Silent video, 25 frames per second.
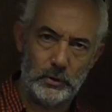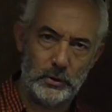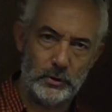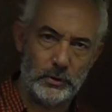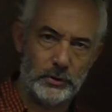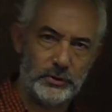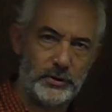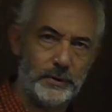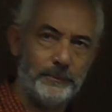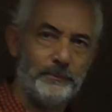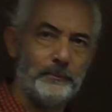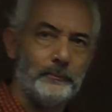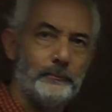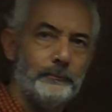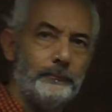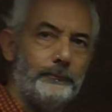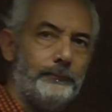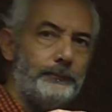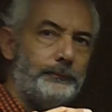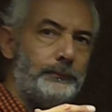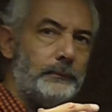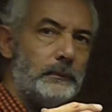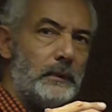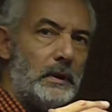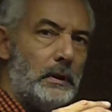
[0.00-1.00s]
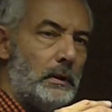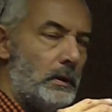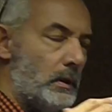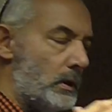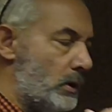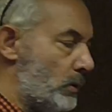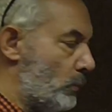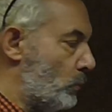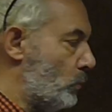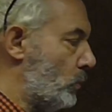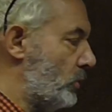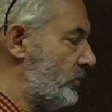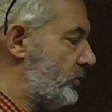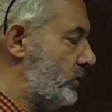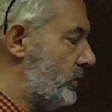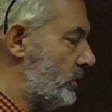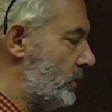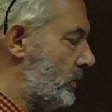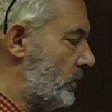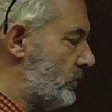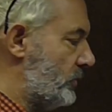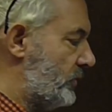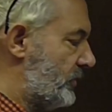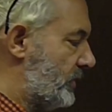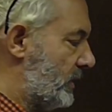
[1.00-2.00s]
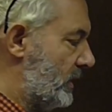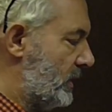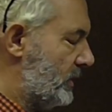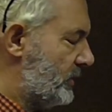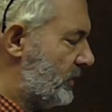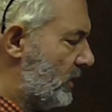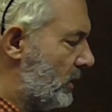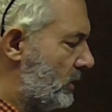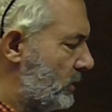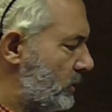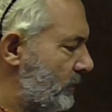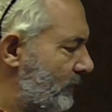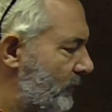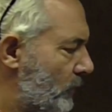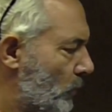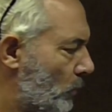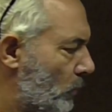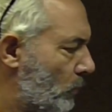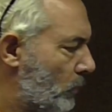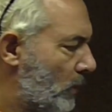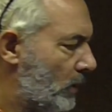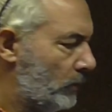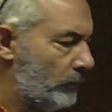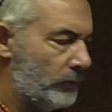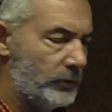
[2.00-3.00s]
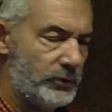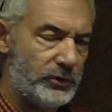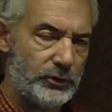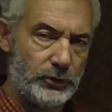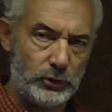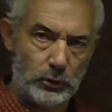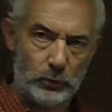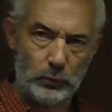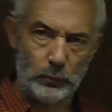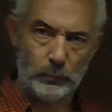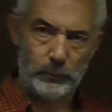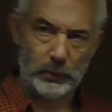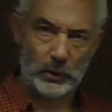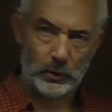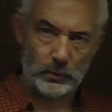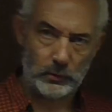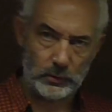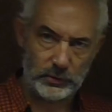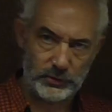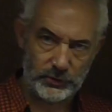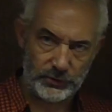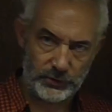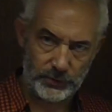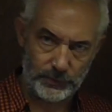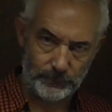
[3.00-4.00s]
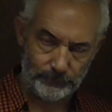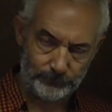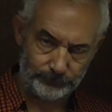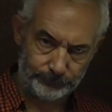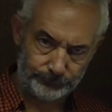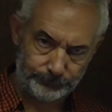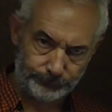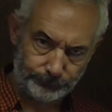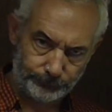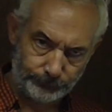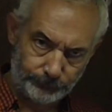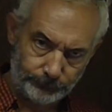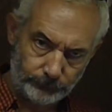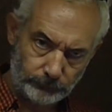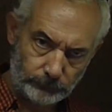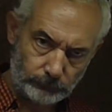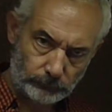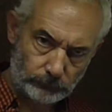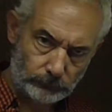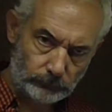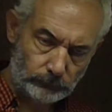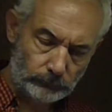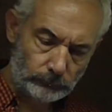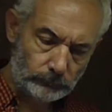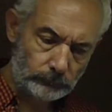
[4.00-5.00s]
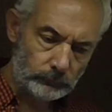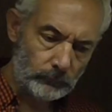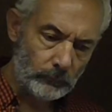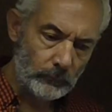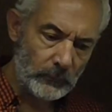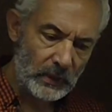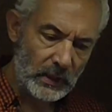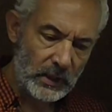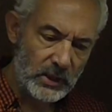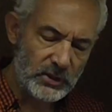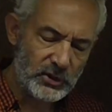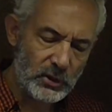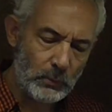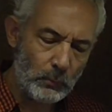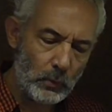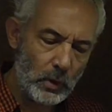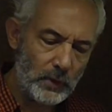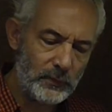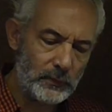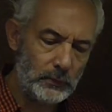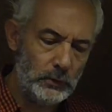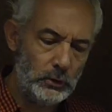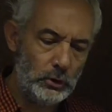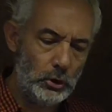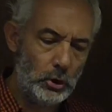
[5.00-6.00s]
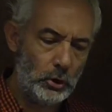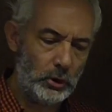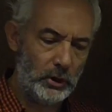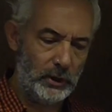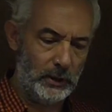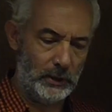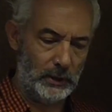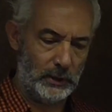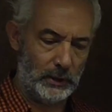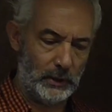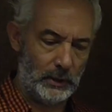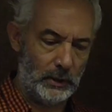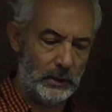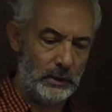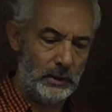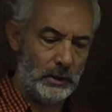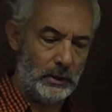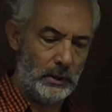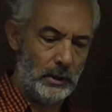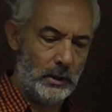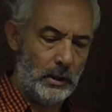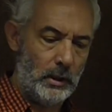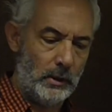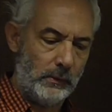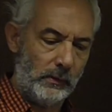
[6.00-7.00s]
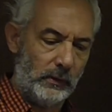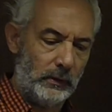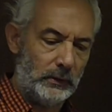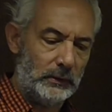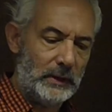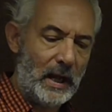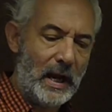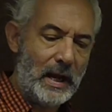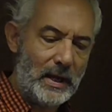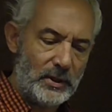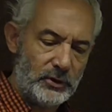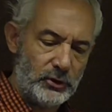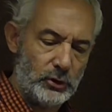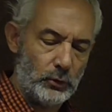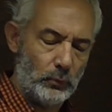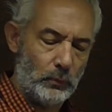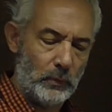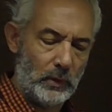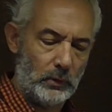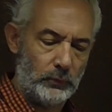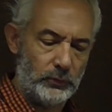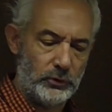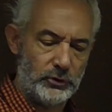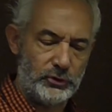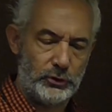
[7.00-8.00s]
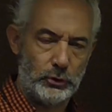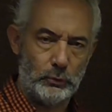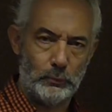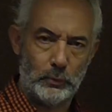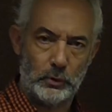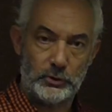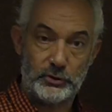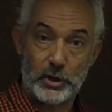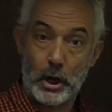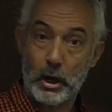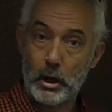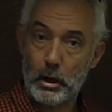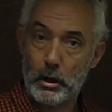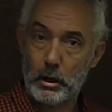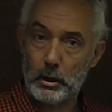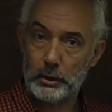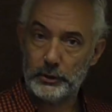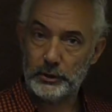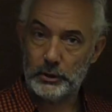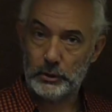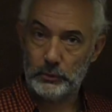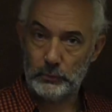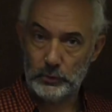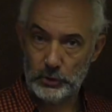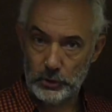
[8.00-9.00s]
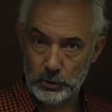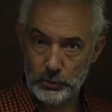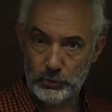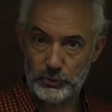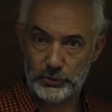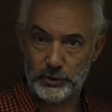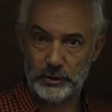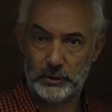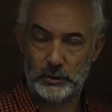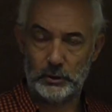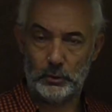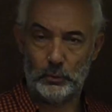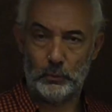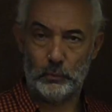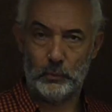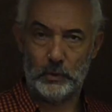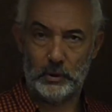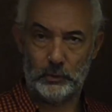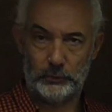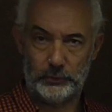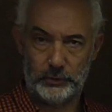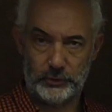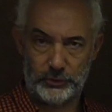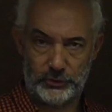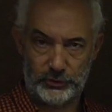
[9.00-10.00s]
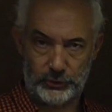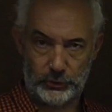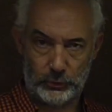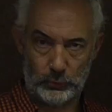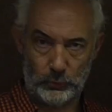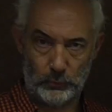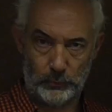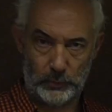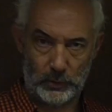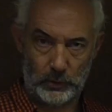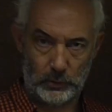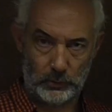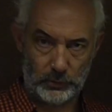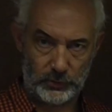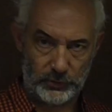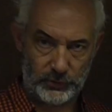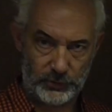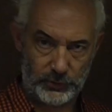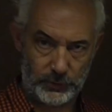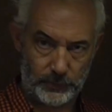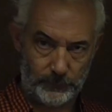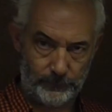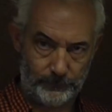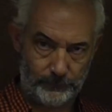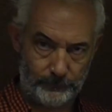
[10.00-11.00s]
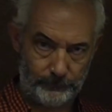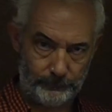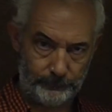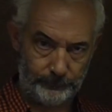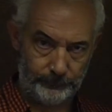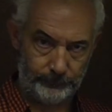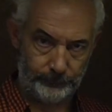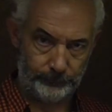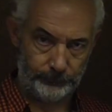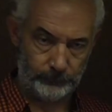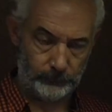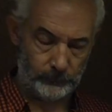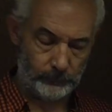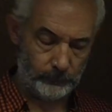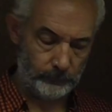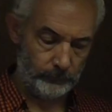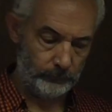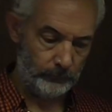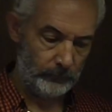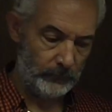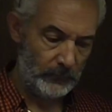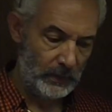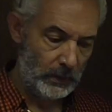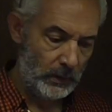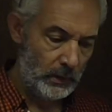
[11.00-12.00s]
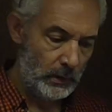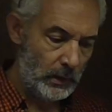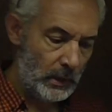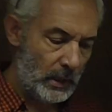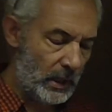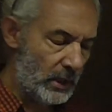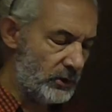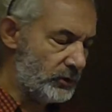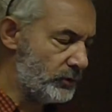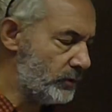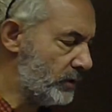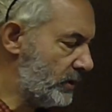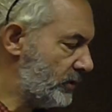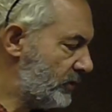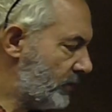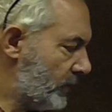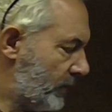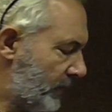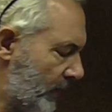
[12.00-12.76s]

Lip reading: good? Would you use things out of your wellness toolbox? Is it worth looking at your wellness toolbox? Are you using your wellness toolbox? And you need to